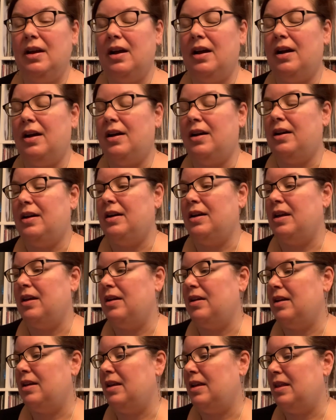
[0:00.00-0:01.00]
Uh,
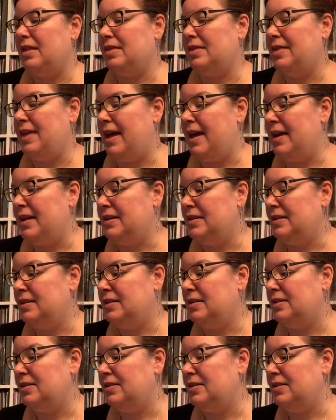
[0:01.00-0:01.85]
then